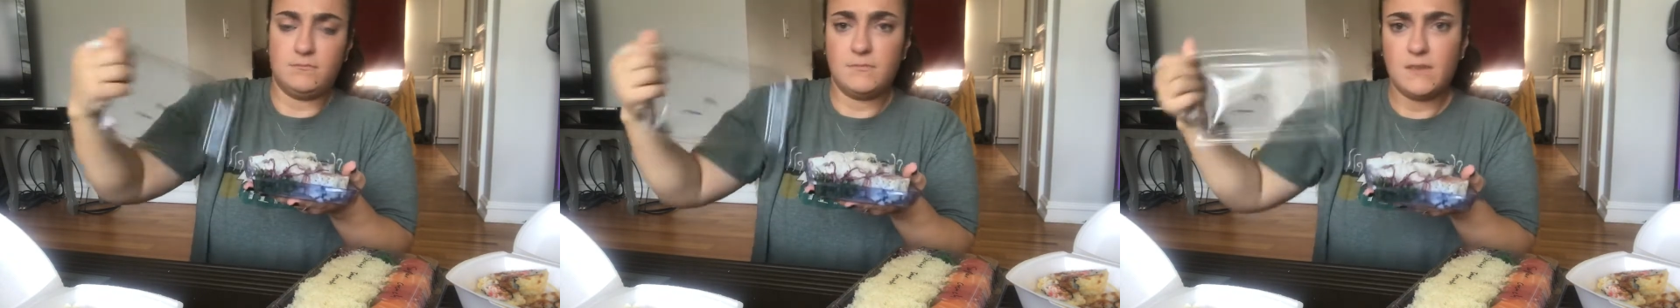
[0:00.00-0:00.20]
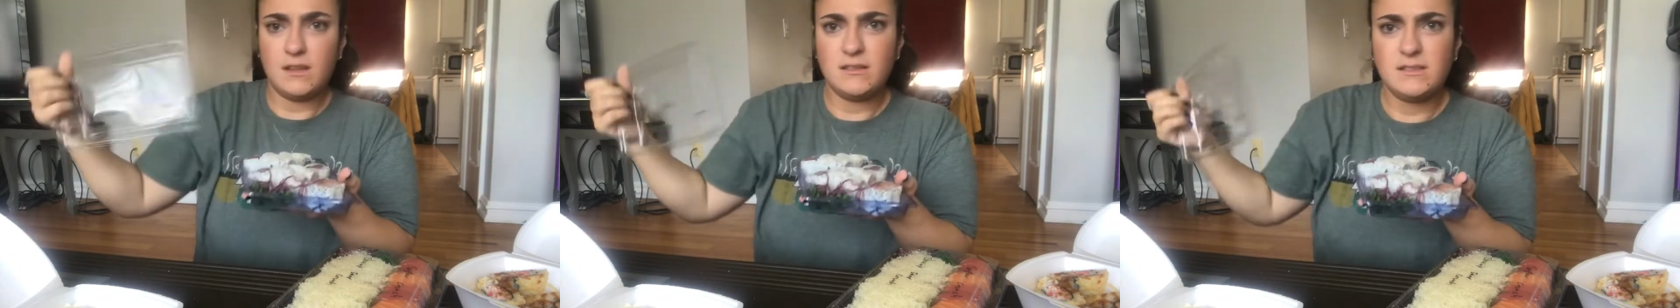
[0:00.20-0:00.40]

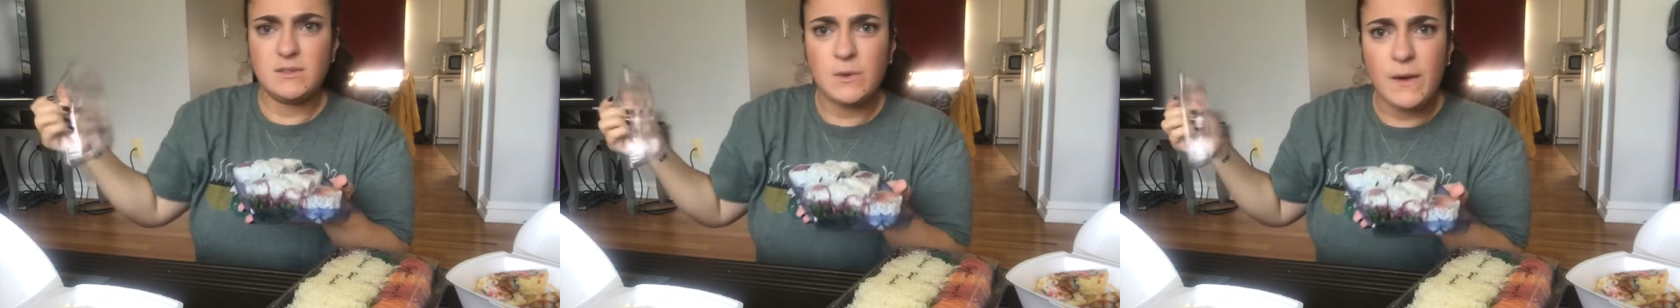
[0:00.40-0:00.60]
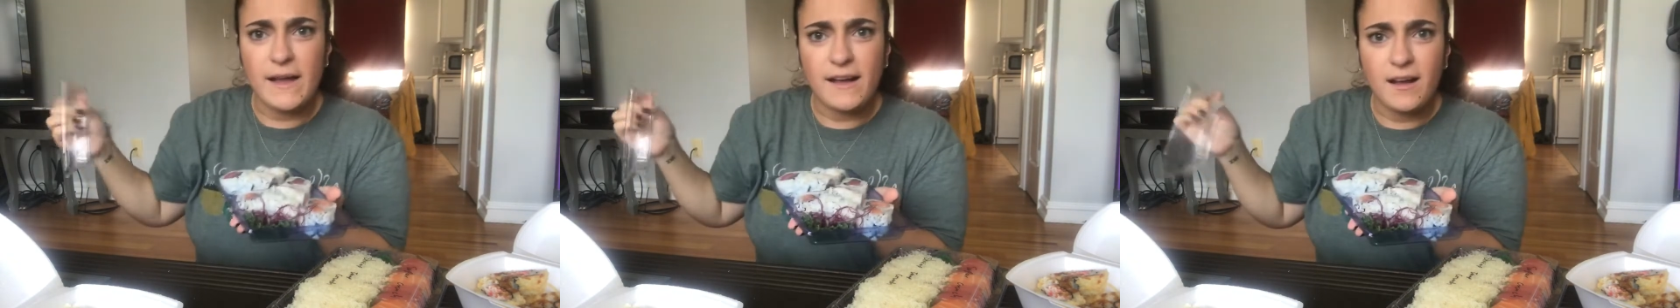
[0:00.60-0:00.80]
It's
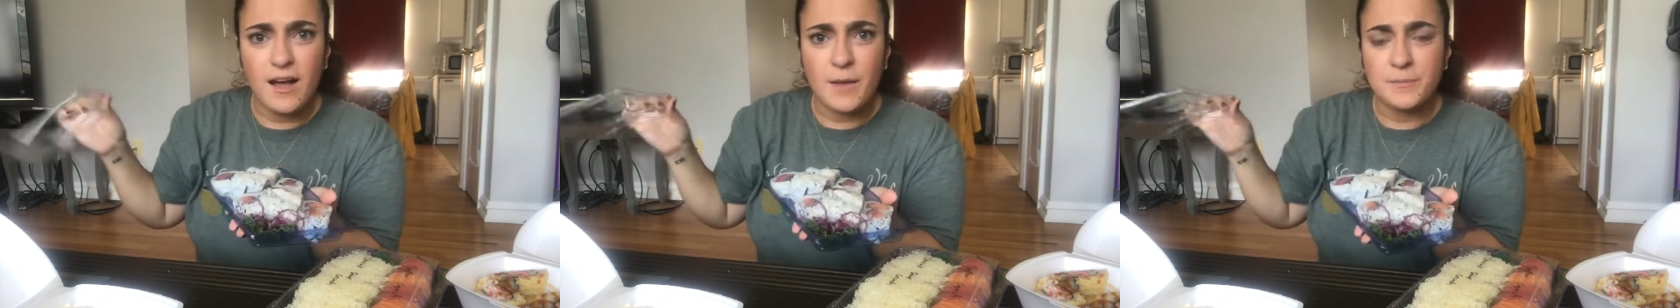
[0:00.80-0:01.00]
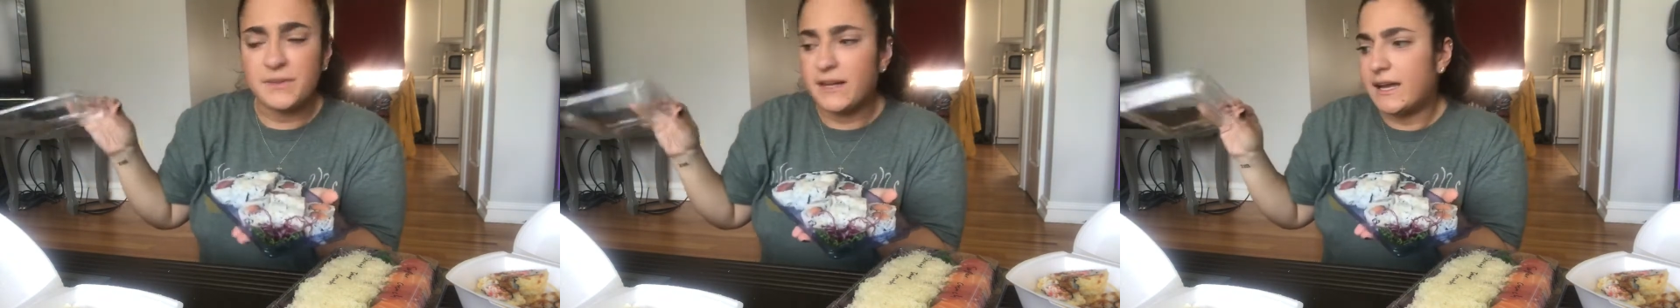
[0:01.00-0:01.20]
quite
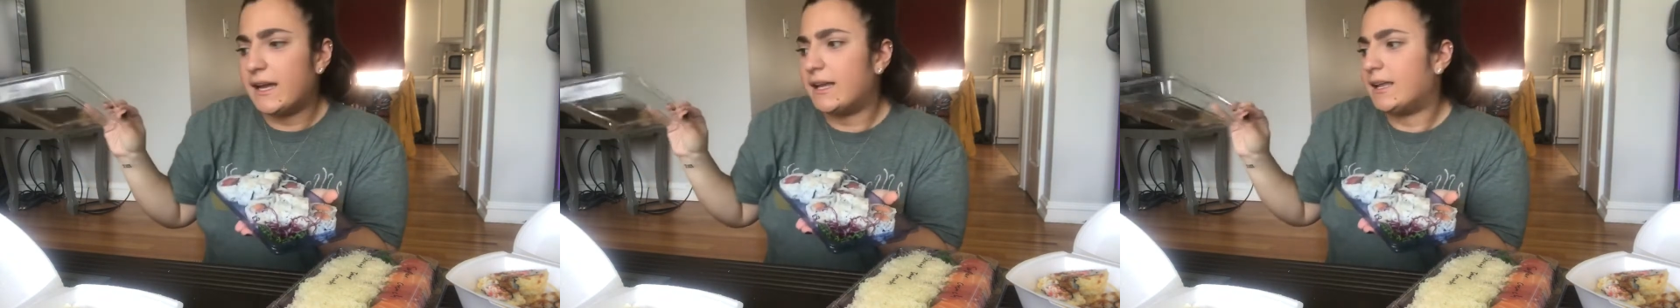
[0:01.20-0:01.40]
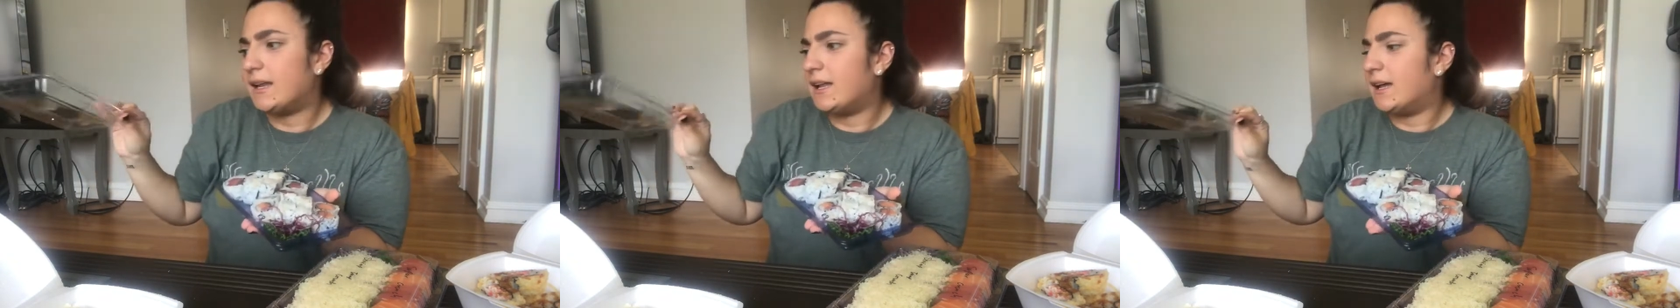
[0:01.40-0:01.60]

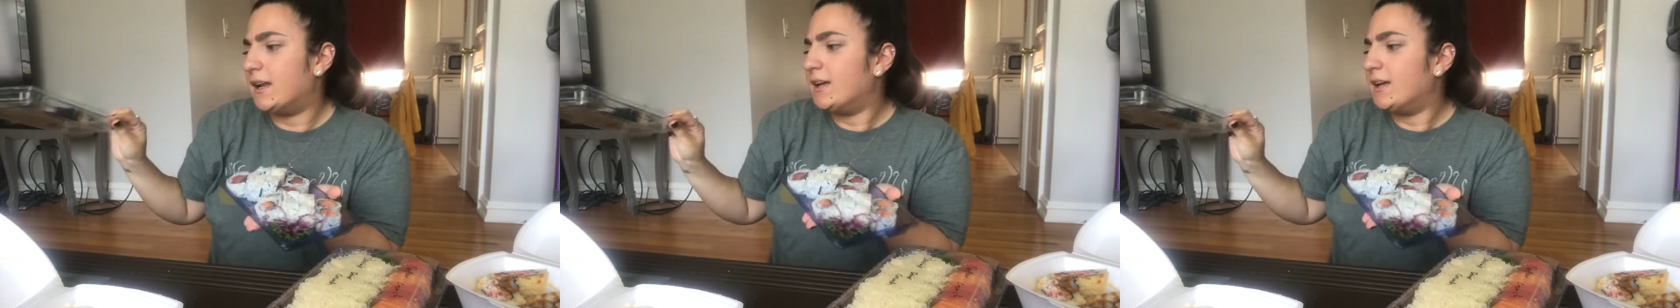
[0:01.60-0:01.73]
complicated in